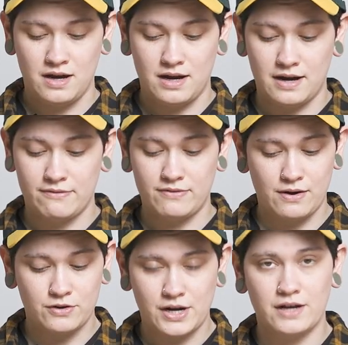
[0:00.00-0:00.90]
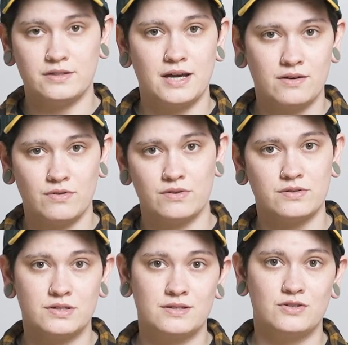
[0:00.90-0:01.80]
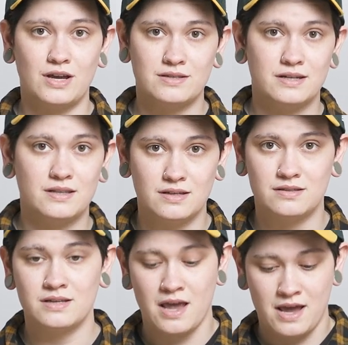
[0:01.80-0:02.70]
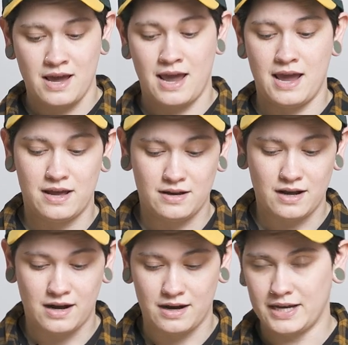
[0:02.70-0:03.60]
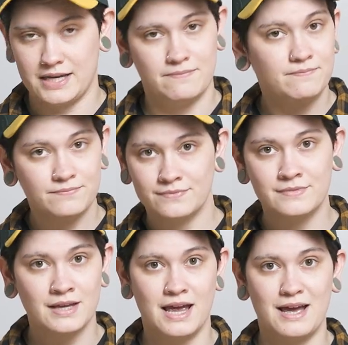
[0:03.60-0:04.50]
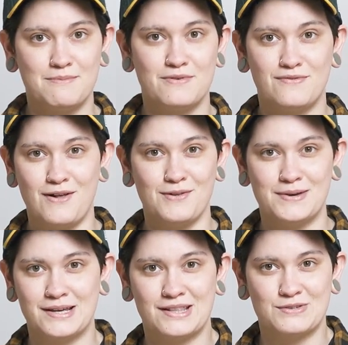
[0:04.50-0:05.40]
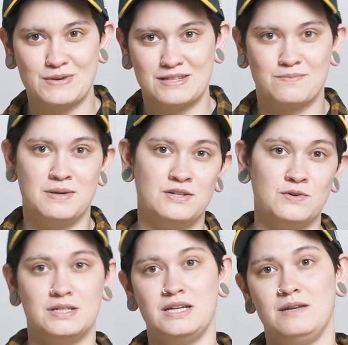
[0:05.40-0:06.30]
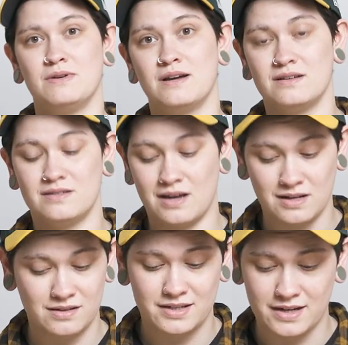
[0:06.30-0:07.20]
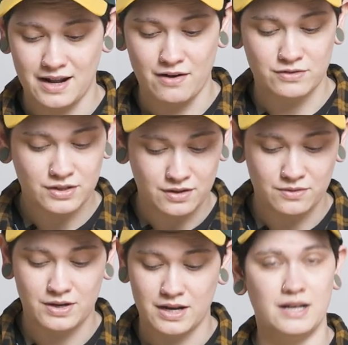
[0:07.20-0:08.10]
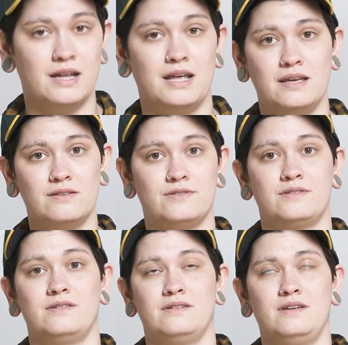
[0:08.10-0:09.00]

Flower Child's head roaster suggested this, and I am following this recipe to a T because I tested it out too, and it is